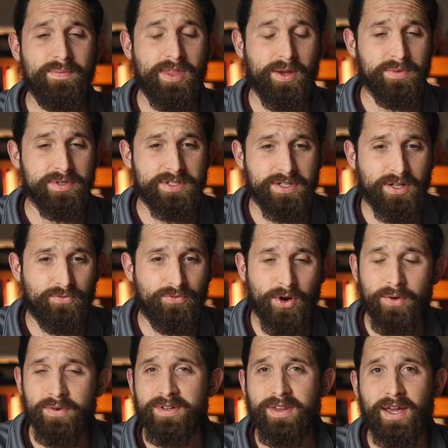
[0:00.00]
There was
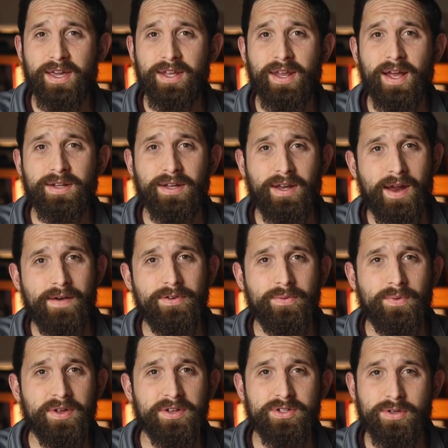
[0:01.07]
roads that connected
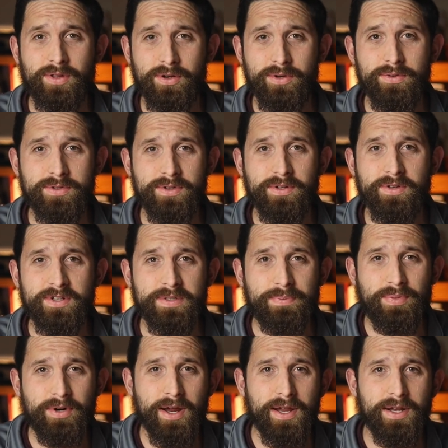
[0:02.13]
everyone so the news could
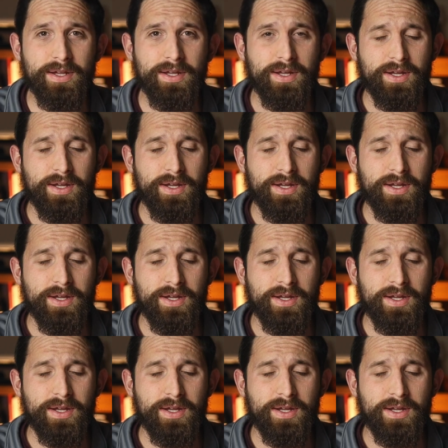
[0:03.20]
spread.